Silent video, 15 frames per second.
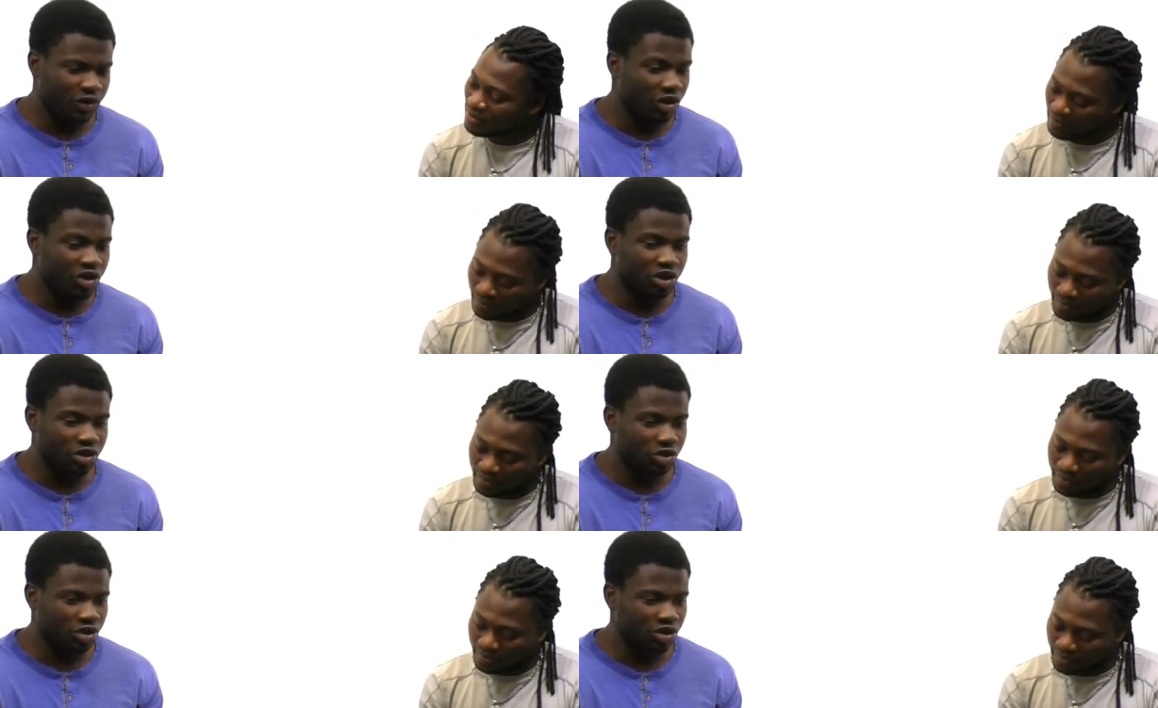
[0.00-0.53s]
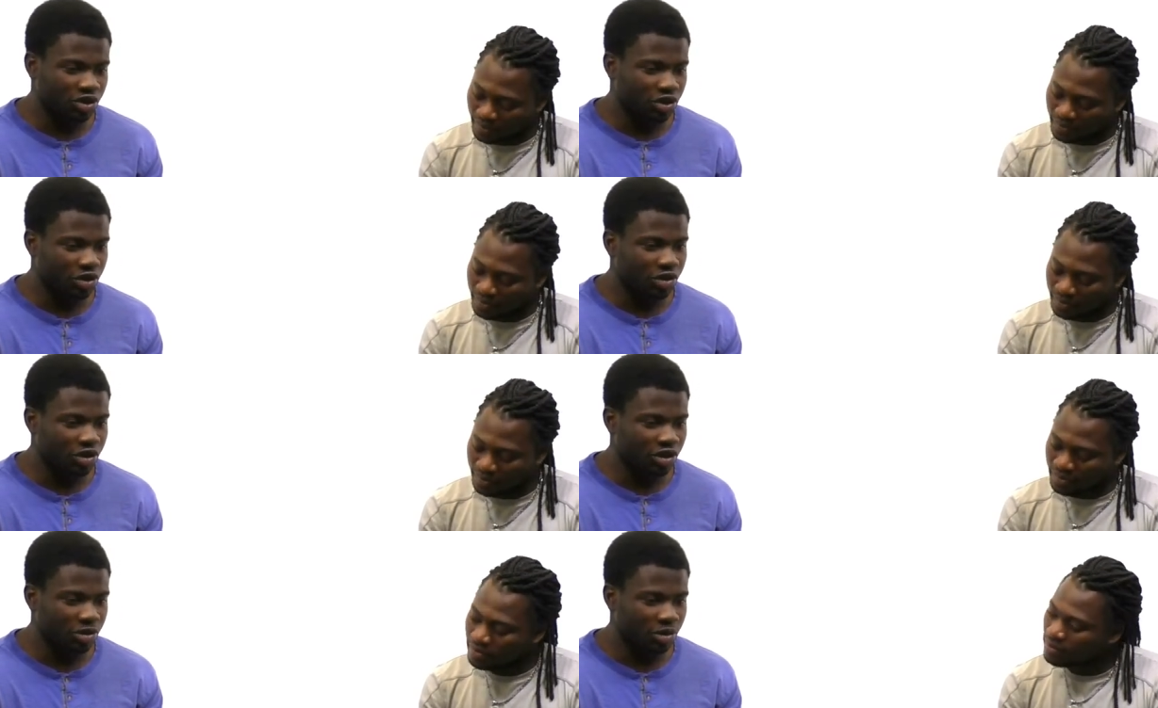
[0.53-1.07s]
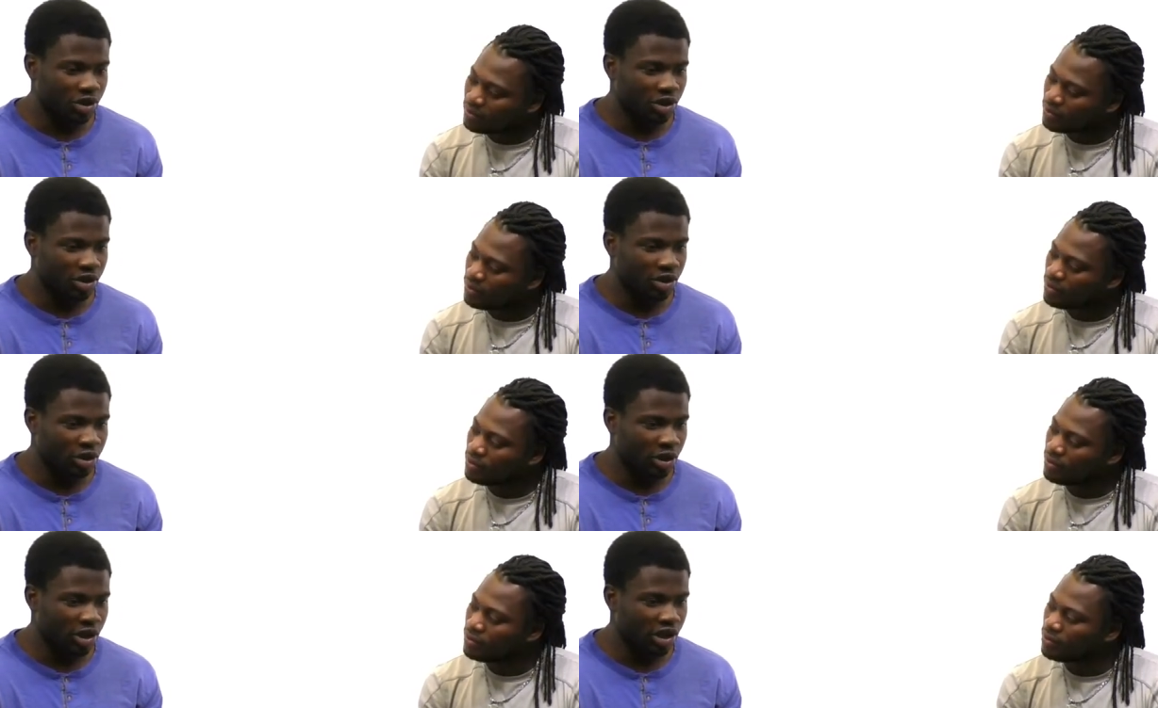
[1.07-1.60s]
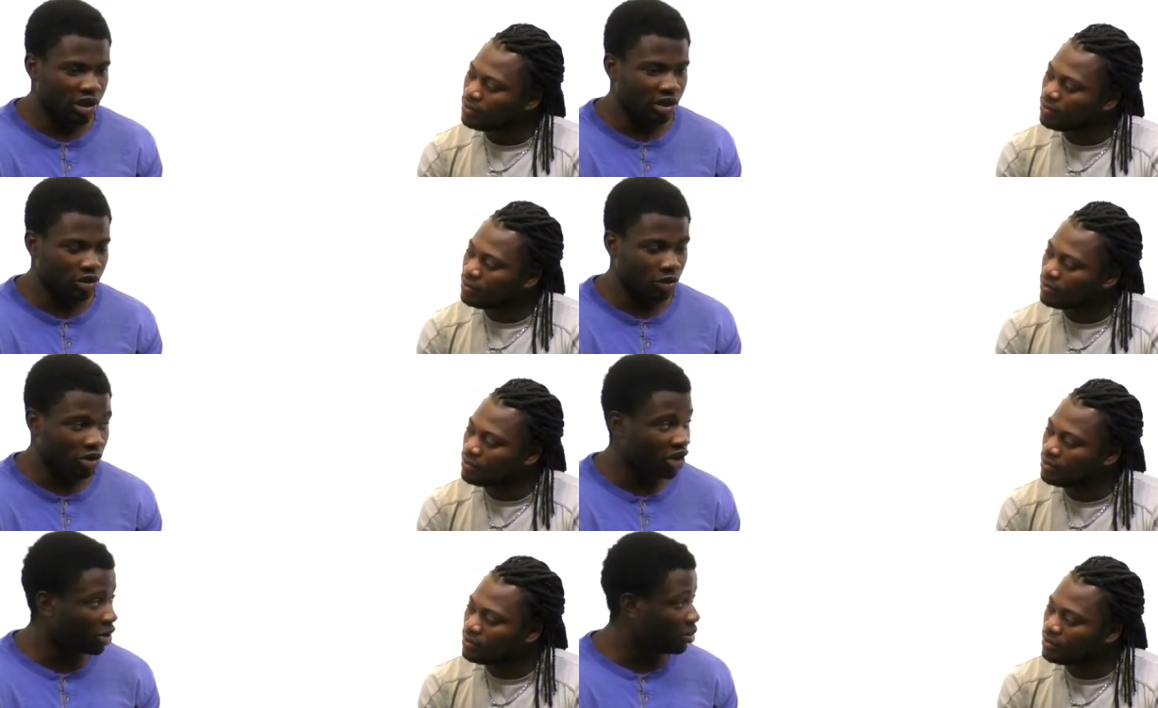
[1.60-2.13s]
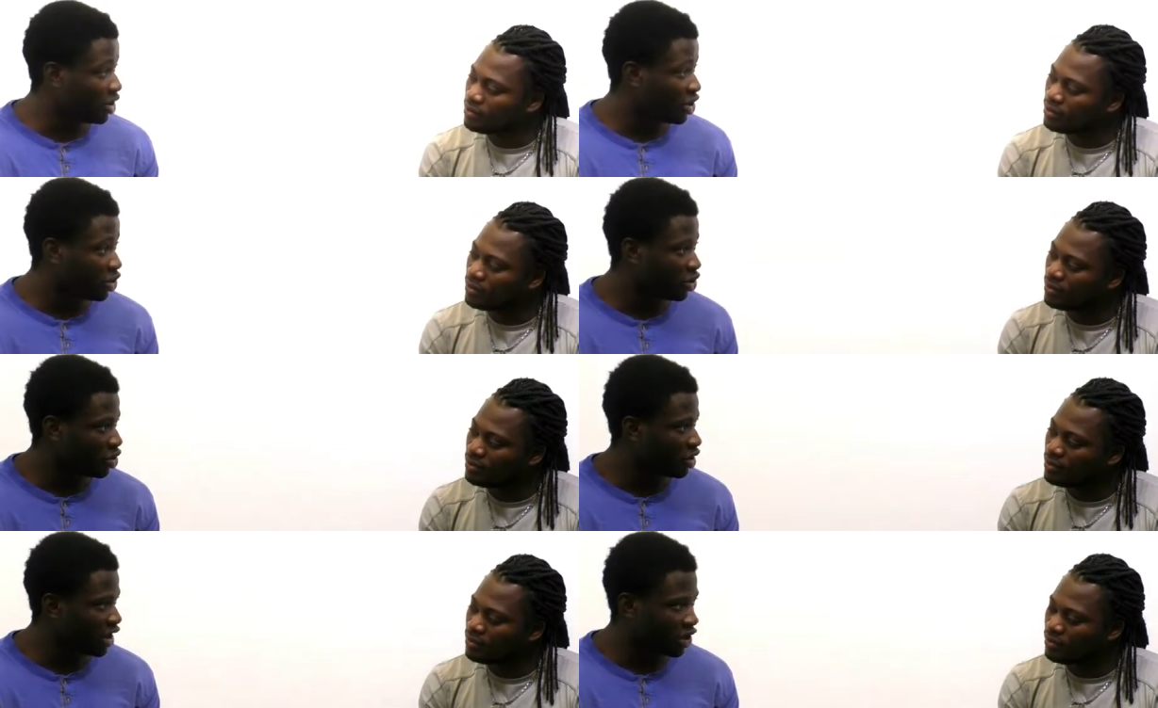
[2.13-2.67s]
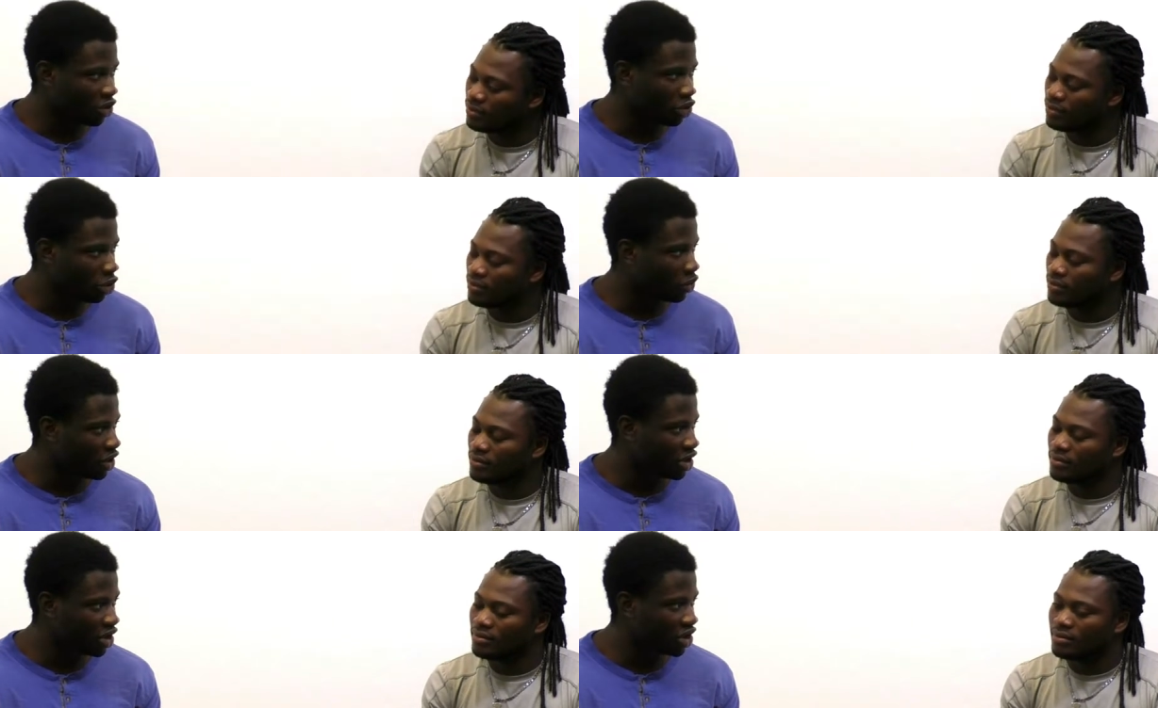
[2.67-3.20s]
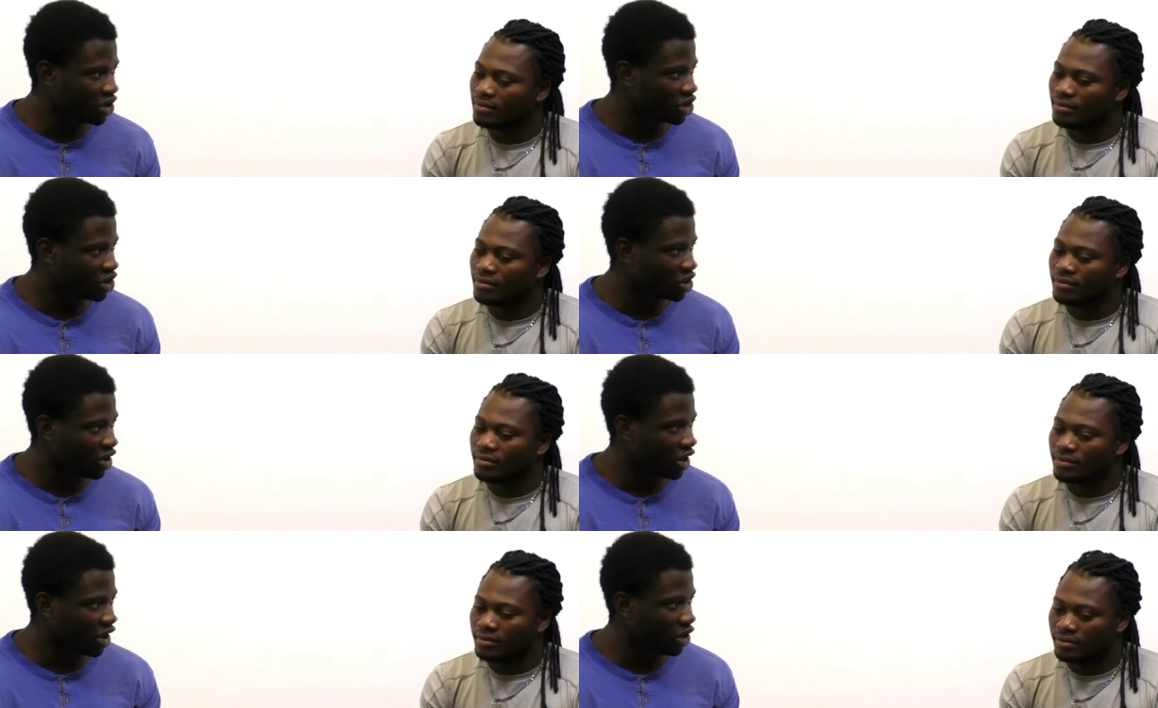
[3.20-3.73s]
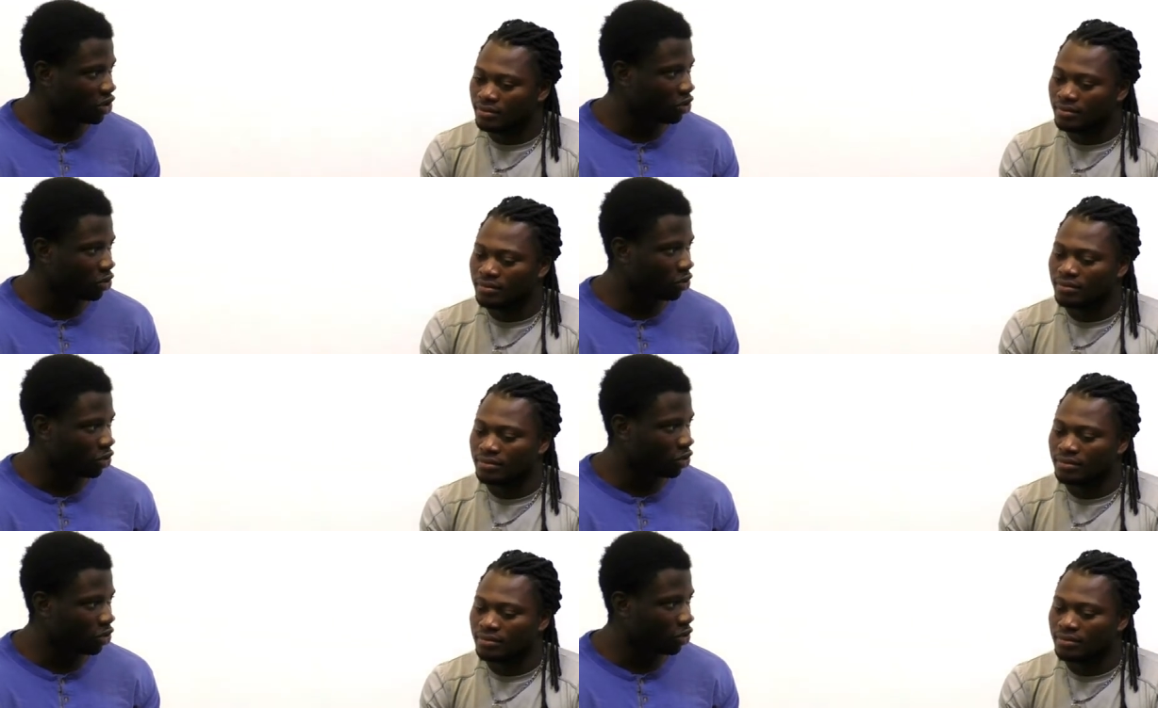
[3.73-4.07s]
Speaker 1: very interesting. You know what I mean? Like you come here like no English and mm-hmm.